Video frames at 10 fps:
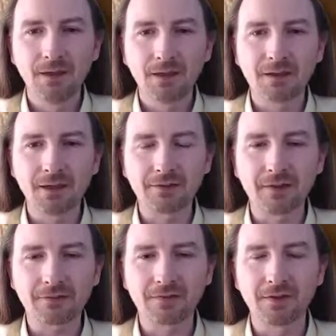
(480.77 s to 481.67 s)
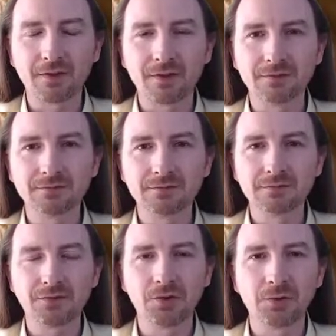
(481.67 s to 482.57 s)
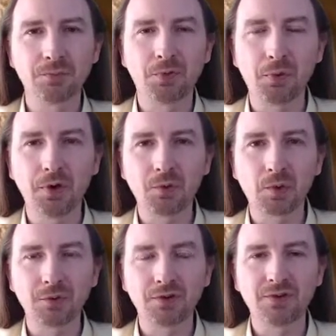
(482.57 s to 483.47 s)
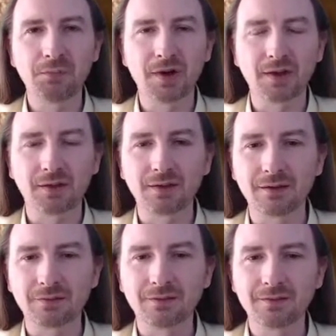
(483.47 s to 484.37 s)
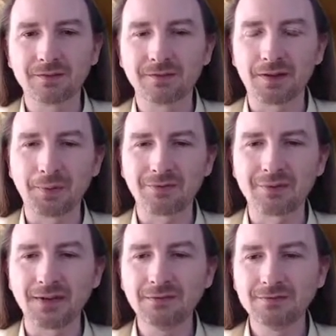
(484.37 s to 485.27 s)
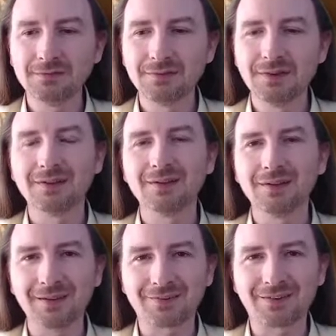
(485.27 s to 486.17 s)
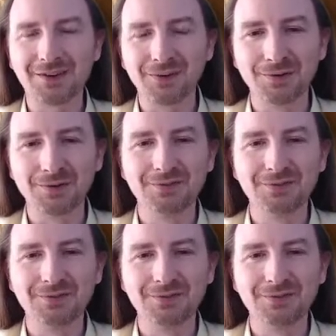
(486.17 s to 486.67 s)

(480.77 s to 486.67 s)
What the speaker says: gets us to the point where we're debugging things. Setup is done. Let's code.